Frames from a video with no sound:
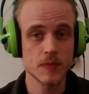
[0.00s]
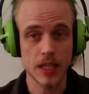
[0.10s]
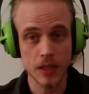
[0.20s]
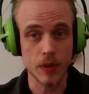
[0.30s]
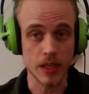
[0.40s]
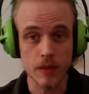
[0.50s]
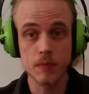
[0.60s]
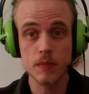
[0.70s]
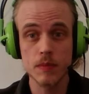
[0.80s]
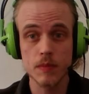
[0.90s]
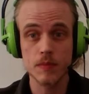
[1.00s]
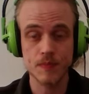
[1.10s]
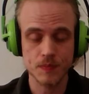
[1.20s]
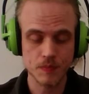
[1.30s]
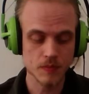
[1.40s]
Anyway,
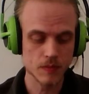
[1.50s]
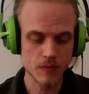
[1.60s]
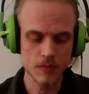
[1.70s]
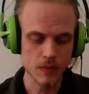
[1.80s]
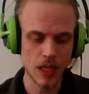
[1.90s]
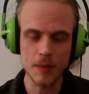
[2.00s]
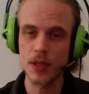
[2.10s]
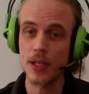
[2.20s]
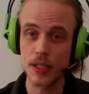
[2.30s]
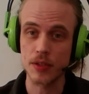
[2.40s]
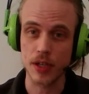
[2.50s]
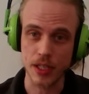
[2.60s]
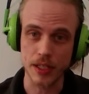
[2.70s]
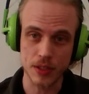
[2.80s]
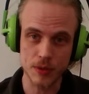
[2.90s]
I'm not going to try to
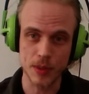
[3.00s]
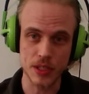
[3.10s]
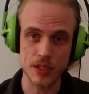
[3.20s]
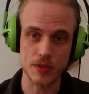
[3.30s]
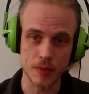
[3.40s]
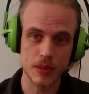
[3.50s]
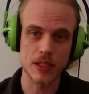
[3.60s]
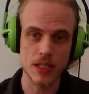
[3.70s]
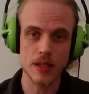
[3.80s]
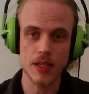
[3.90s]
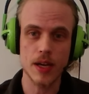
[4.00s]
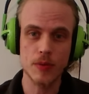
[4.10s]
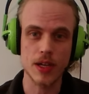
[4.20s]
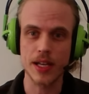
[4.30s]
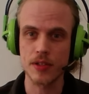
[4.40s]
get too much into it, because I
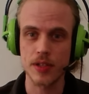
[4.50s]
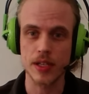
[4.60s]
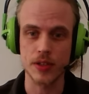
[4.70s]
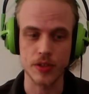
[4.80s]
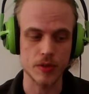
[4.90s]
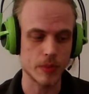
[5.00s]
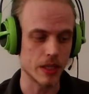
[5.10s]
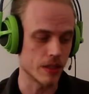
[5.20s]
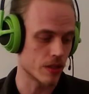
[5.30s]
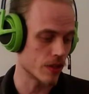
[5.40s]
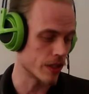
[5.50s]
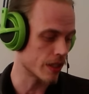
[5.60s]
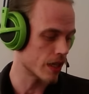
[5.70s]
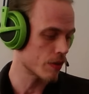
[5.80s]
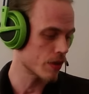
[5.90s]
would like to hear your opinions on it.
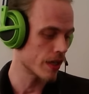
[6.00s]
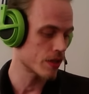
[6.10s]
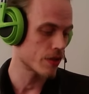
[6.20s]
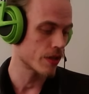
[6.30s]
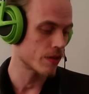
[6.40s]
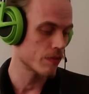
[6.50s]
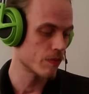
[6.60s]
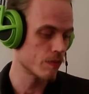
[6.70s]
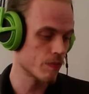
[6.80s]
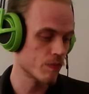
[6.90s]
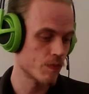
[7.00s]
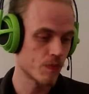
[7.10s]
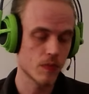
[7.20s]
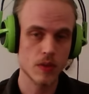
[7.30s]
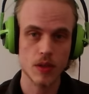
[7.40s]
And I would like to hear,
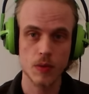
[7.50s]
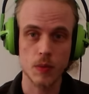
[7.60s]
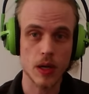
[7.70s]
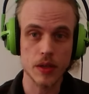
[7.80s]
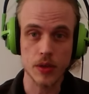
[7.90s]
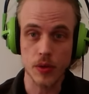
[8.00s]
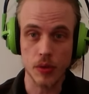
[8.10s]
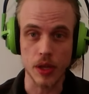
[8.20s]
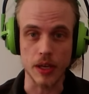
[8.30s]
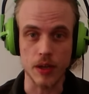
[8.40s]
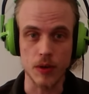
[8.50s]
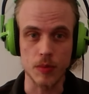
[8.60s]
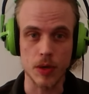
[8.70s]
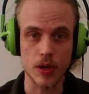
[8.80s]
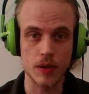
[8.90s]
why do you think
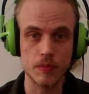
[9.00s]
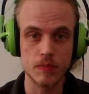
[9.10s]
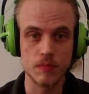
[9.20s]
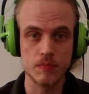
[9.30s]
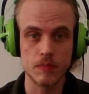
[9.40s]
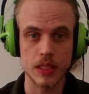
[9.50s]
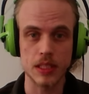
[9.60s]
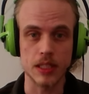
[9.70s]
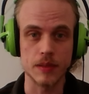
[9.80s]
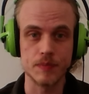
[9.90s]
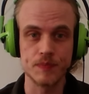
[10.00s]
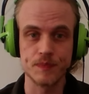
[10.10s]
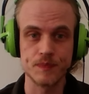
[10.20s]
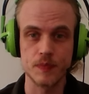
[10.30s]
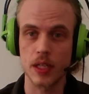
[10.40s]
Omar Mateen
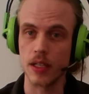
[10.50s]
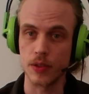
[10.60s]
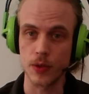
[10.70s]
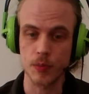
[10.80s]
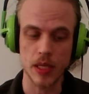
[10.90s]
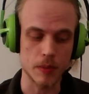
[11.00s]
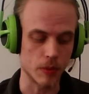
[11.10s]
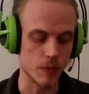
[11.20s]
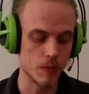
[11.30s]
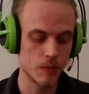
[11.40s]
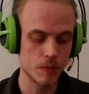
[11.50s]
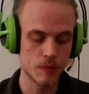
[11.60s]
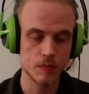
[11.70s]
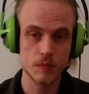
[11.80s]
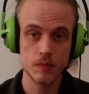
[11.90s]
killed those people?
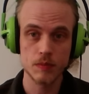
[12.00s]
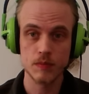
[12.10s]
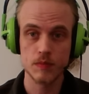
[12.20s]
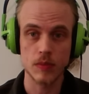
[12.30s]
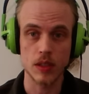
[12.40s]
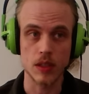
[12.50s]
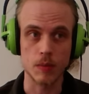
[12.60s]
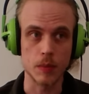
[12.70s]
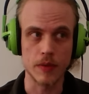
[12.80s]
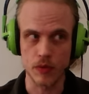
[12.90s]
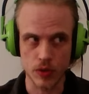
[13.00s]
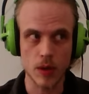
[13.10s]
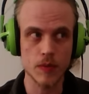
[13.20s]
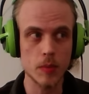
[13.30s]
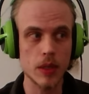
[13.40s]
If you're
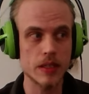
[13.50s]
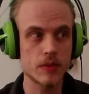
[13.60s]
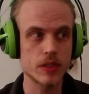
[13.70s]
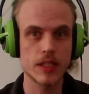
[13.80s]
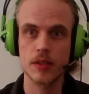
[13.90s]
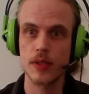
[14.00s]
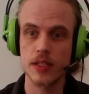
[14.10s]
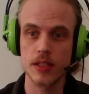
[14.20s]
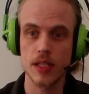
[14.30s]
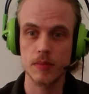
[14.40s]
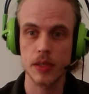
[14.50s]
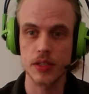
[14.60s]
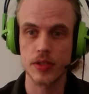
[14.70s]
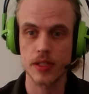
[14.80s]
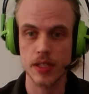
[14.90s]
comfortable answering that question, I'd be
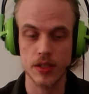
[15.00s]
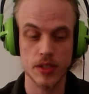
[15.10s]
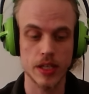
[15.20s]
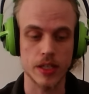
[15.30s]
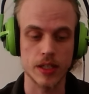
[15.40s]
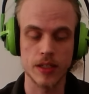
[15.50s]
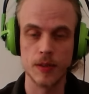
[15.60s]
interested to hear.